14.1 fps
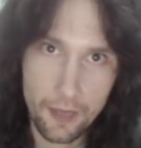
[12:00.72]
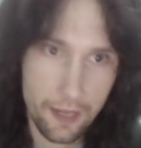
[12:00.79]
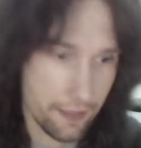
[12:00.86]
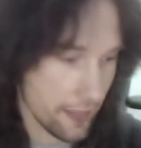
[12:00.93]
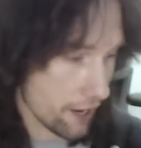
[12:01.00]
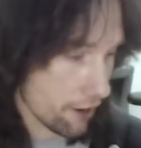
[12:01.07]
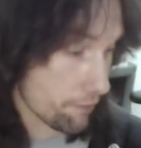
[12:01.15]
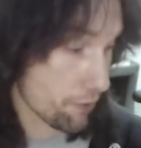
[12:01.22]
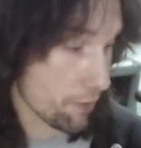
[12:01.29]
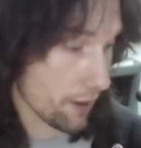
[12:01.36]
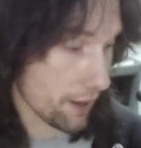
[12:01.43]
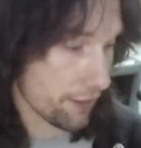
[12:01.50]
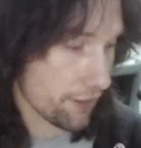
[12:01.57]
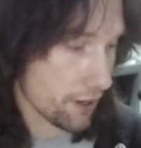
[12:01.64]
and now I've brought
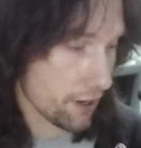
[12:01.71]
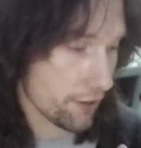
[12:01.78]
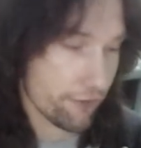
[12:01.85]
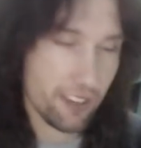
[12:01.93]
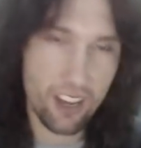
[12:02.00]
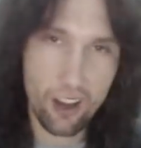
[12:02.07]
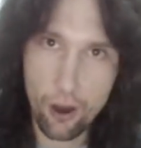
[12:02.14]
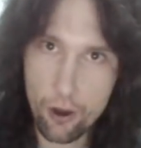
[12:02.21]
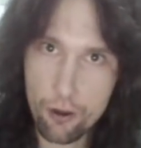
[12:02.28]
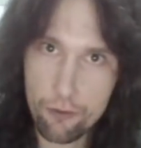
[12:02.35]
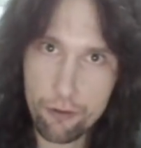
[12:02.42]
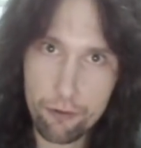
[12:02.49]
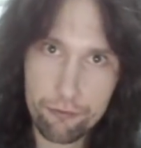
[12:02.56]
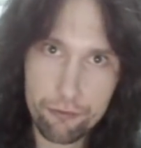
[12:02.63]
my third finger
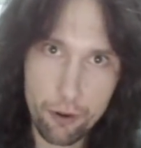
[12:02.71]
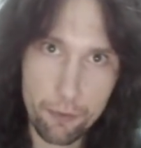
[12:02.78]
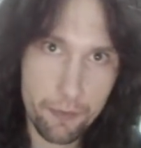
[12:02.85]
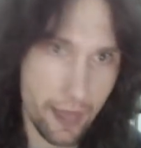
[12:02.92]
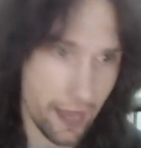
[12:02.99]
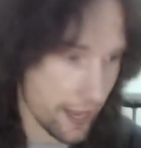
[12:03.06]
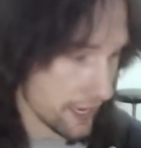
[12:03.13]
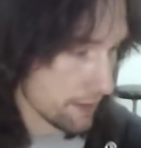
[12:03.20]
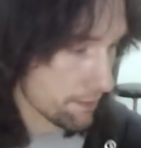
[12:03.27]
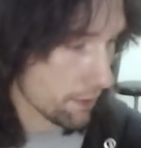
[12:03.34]
over from that A